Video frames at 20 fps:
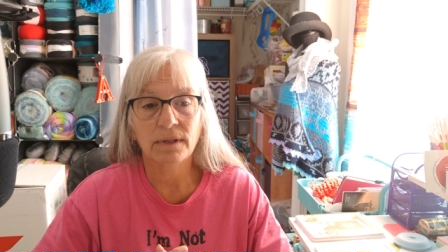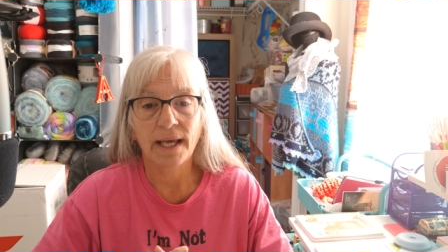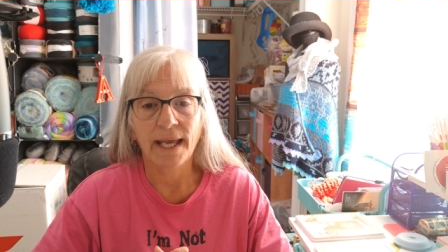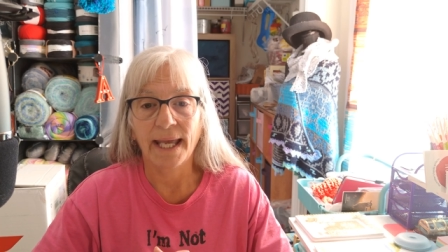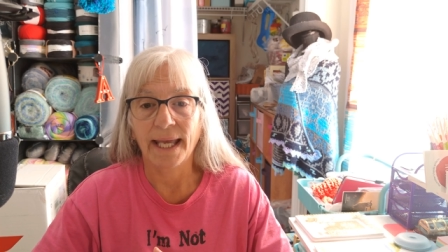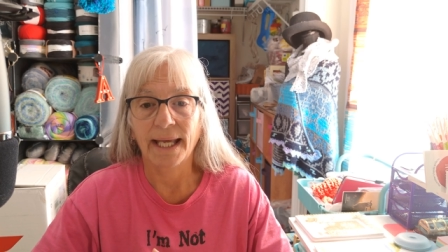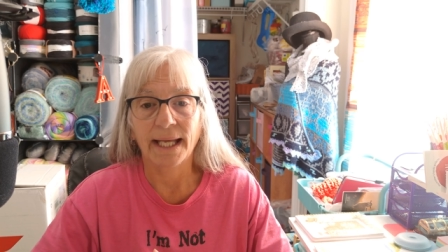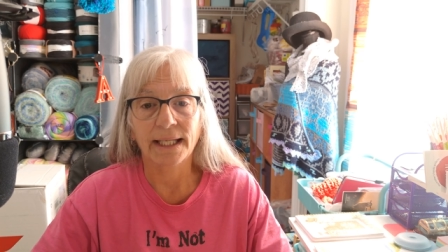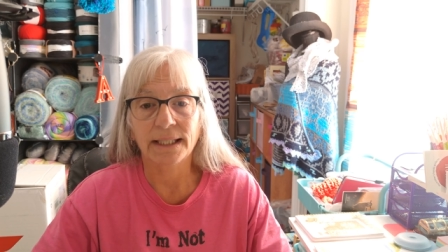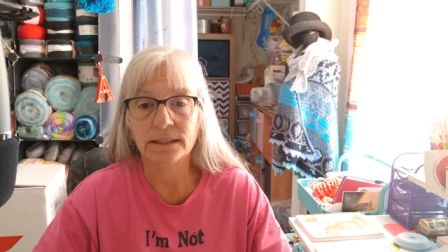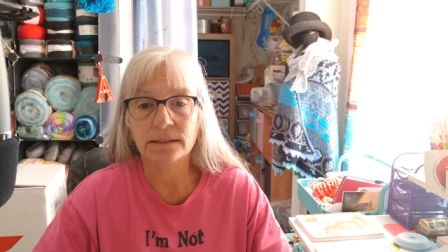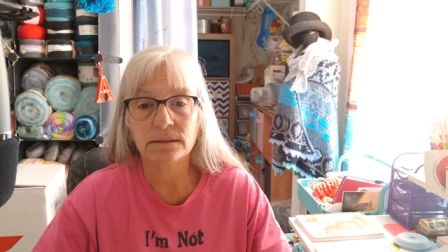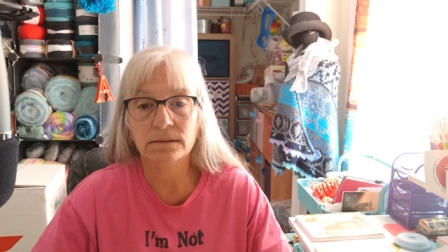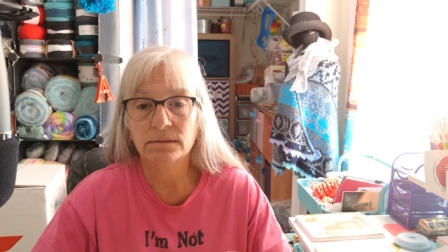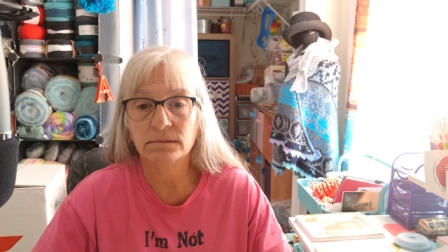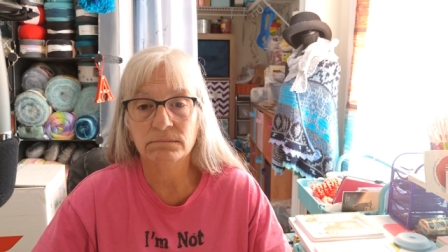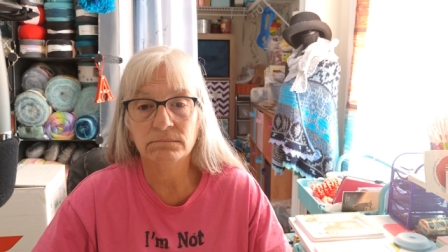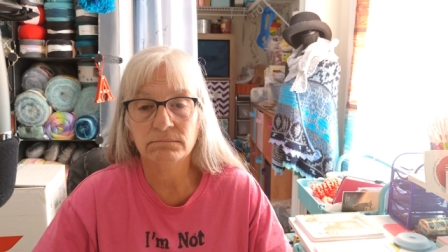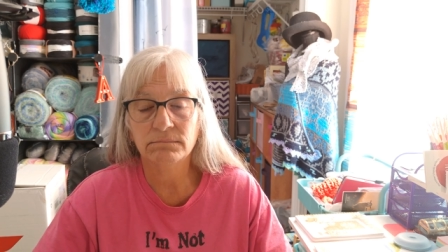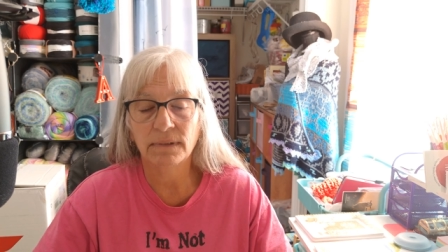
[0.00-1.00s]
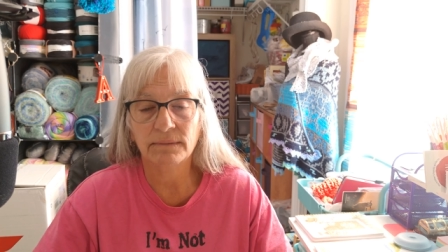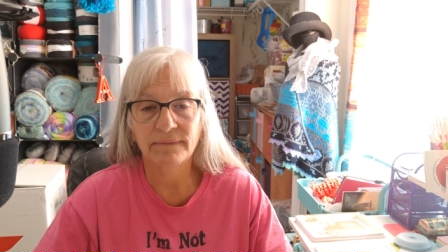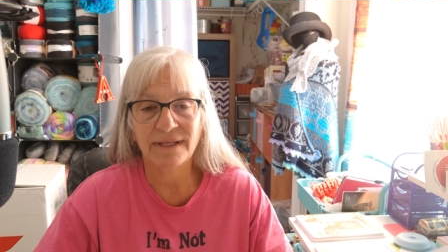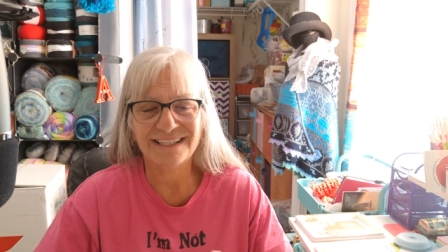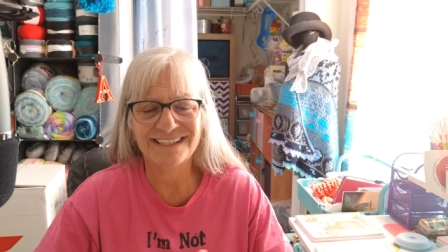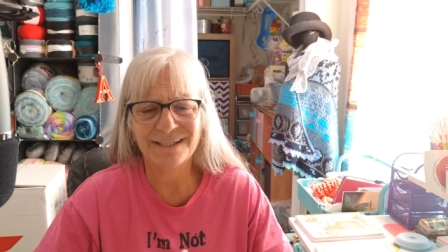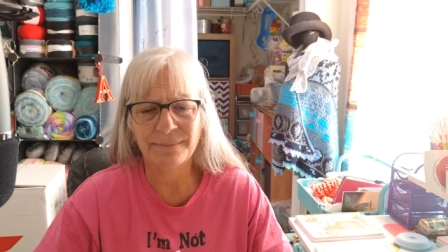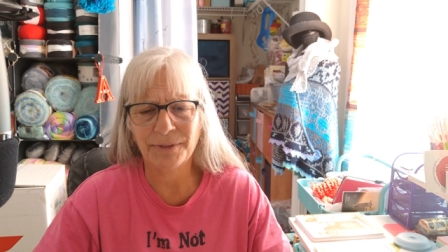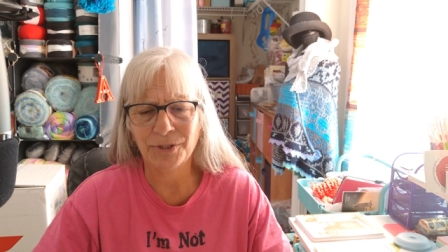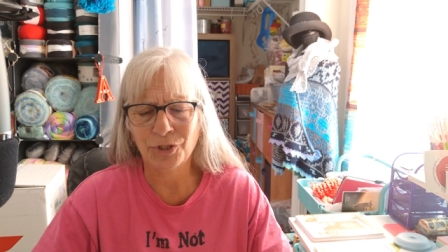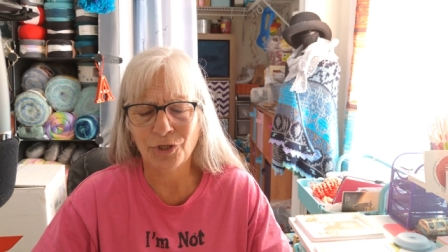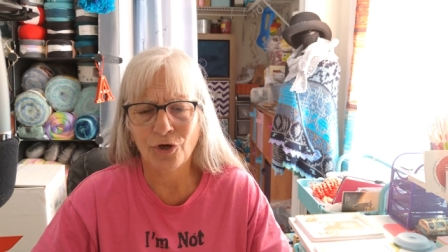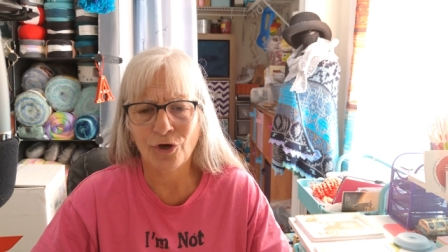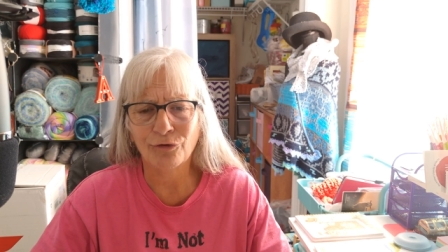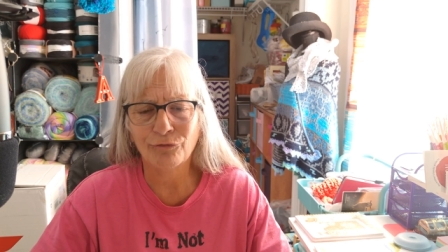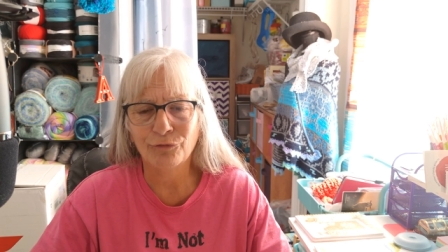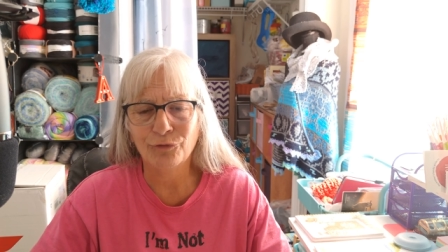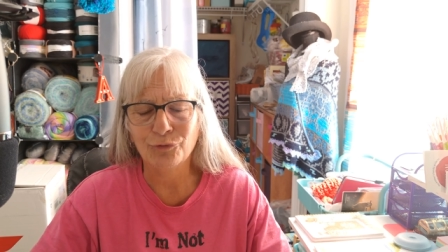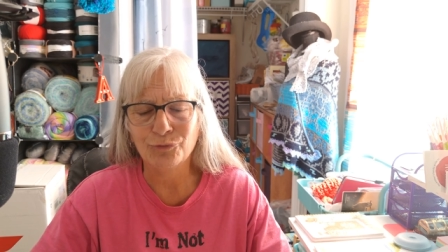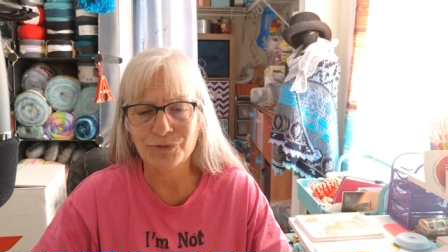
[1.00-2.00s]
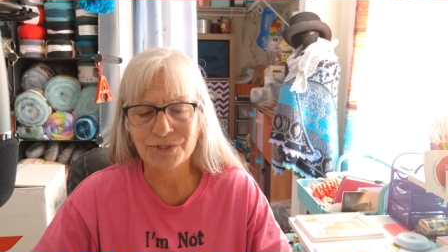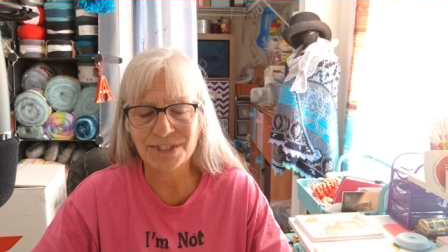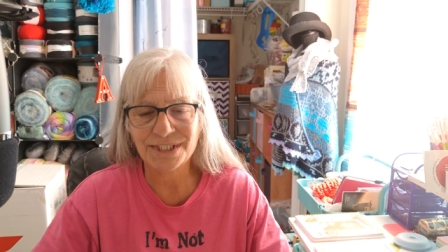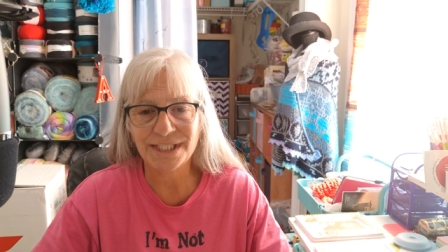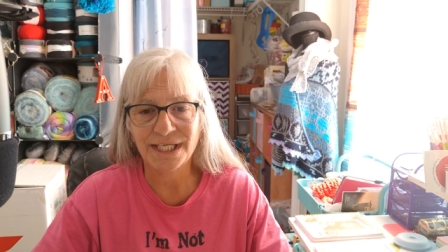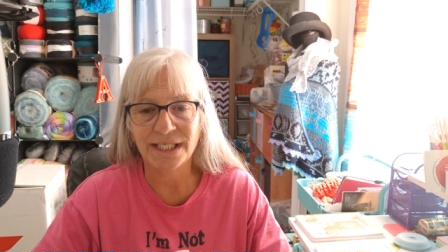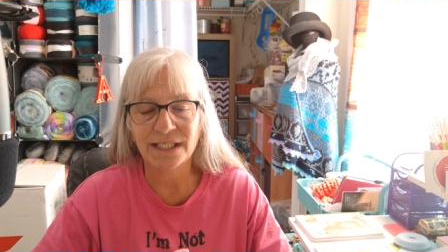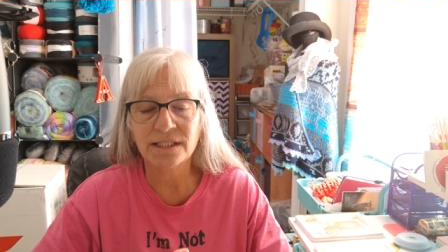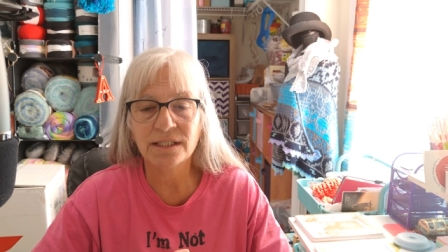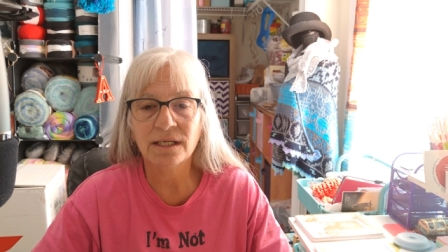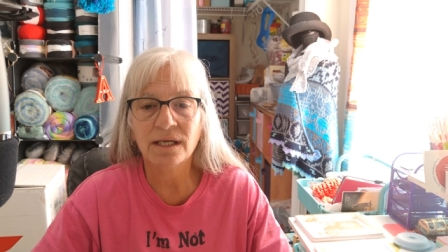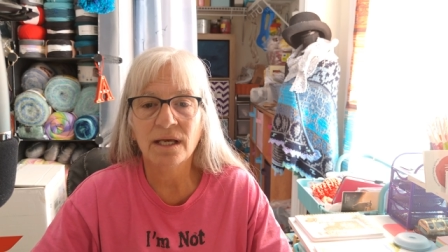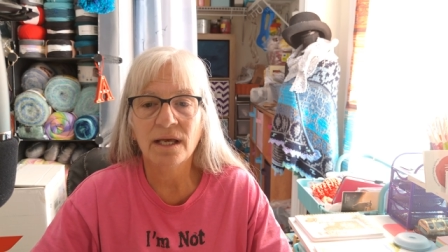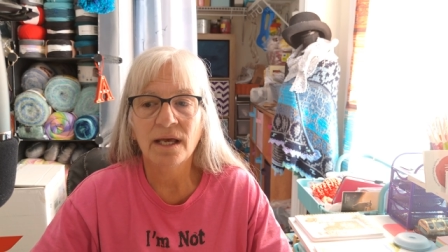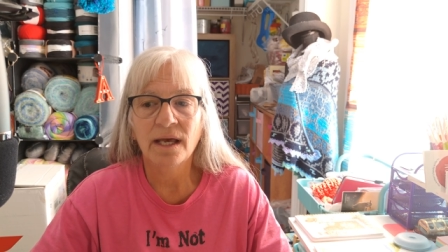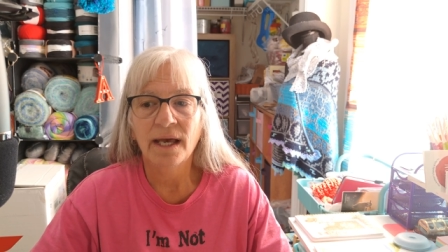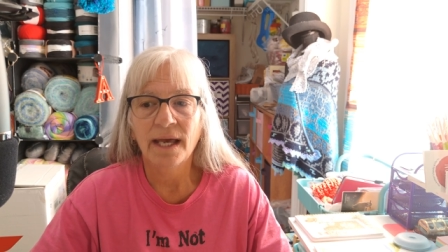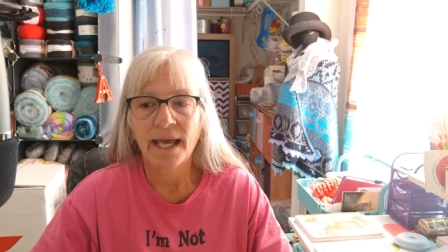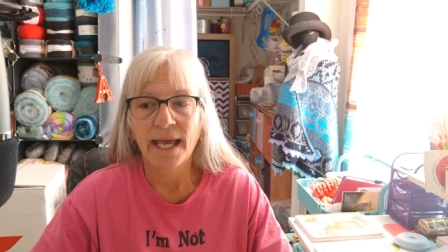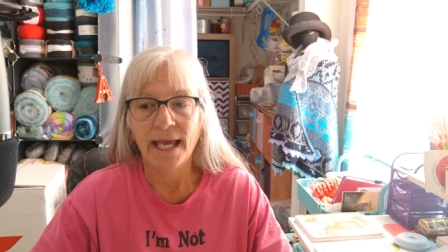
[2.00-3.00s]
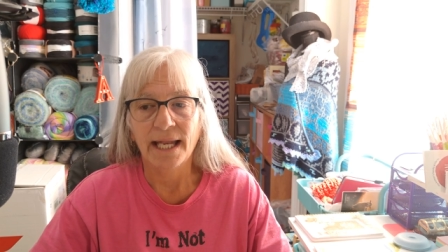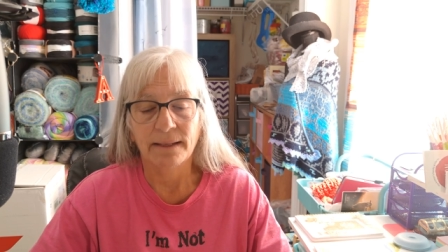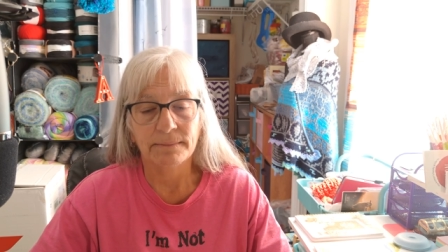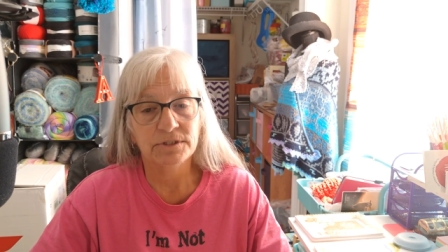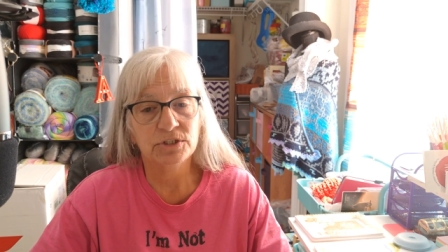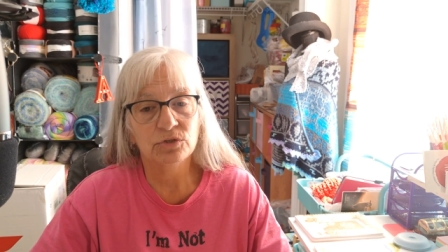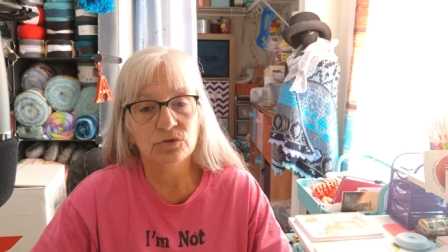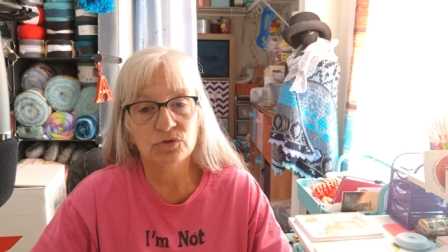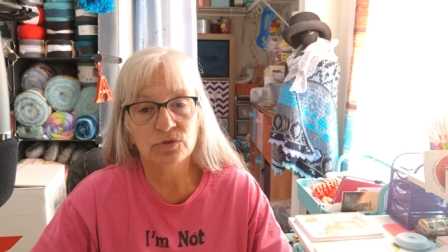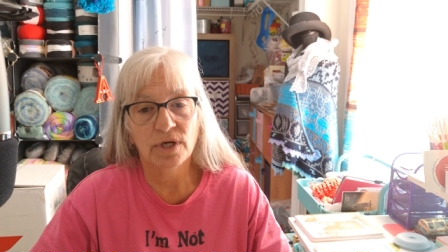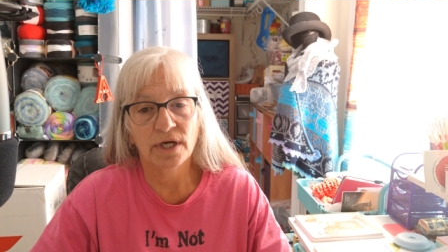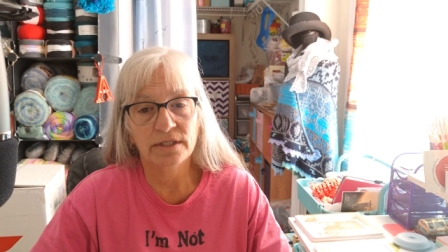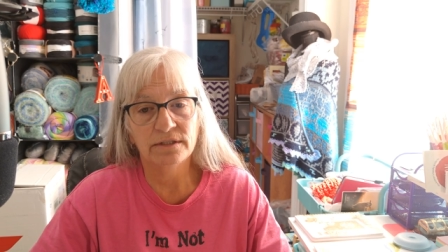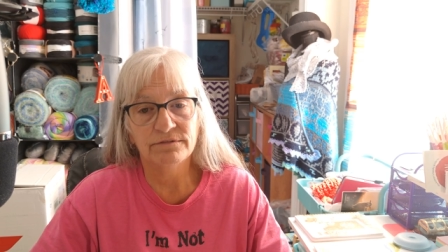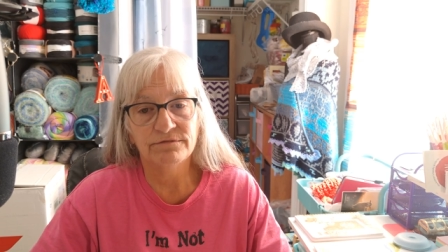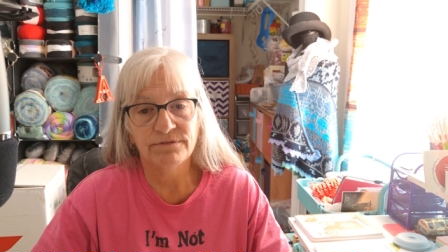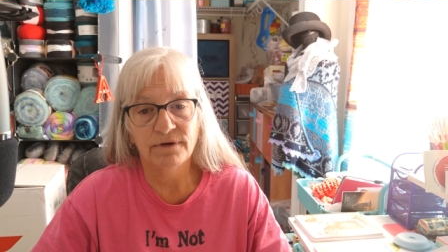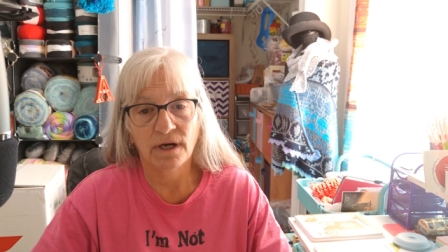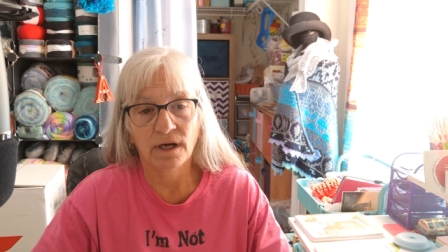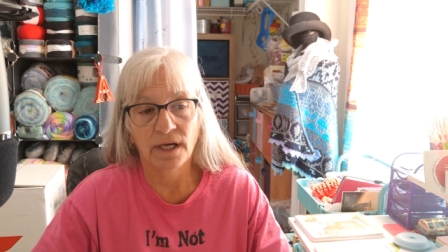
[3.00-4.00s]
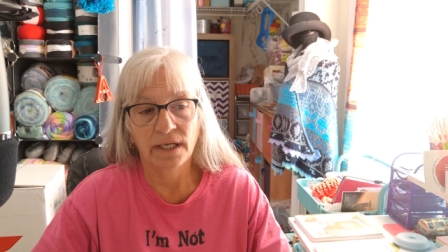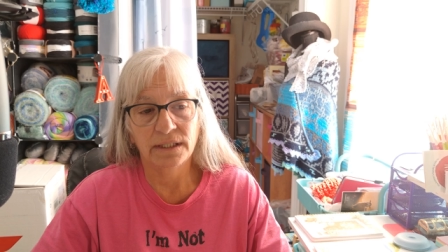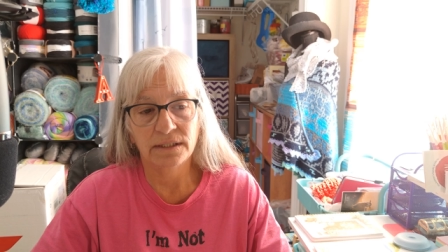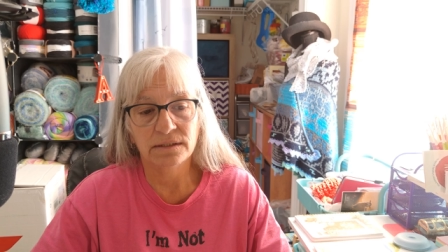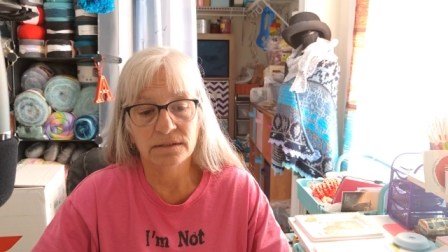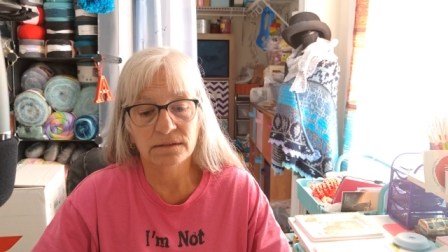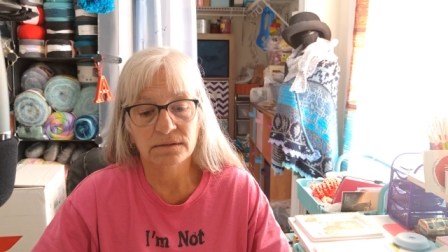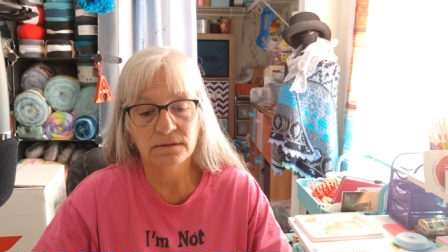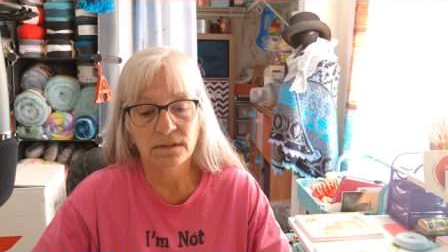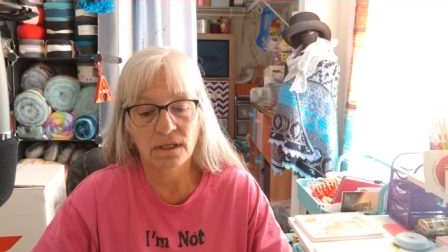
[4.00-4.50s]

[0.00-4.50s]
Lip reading: and they sent me dog food instead, and I'm still trying to find